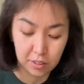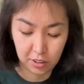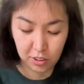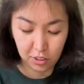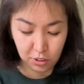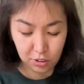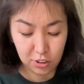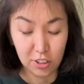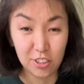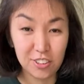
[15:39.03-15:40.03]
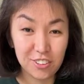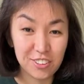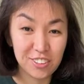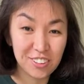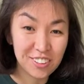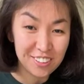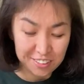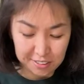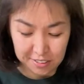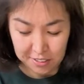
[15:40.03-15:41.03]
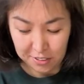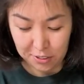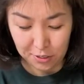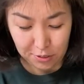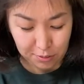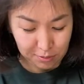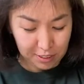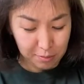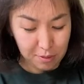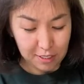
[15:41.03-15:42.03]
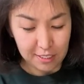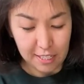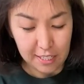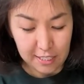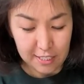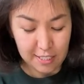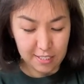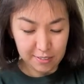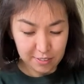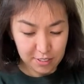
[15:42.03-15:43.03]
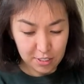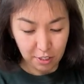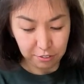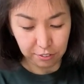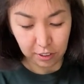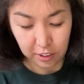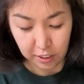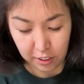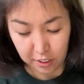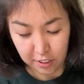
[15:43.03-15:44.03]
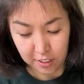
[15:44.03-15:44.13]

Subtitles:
Cool. So I'm gonna make nice stuffing here.